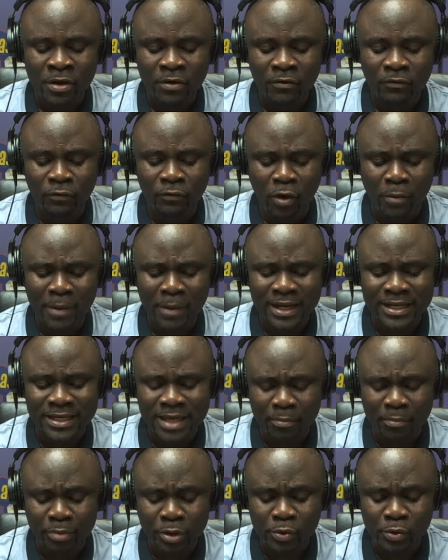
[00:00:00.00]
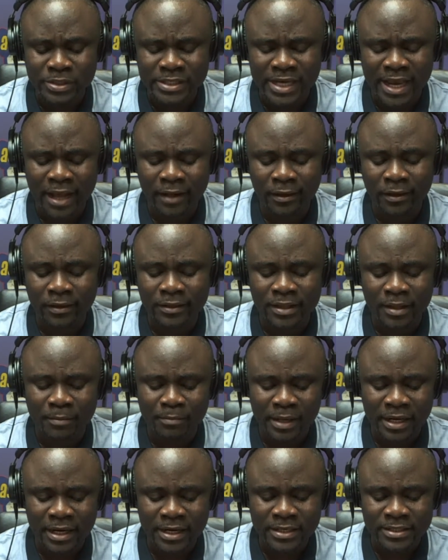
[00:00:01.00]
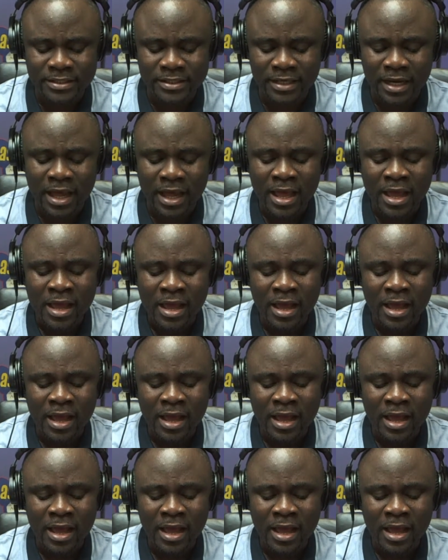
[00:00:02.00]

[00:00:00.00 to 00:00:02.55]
former deputy health minister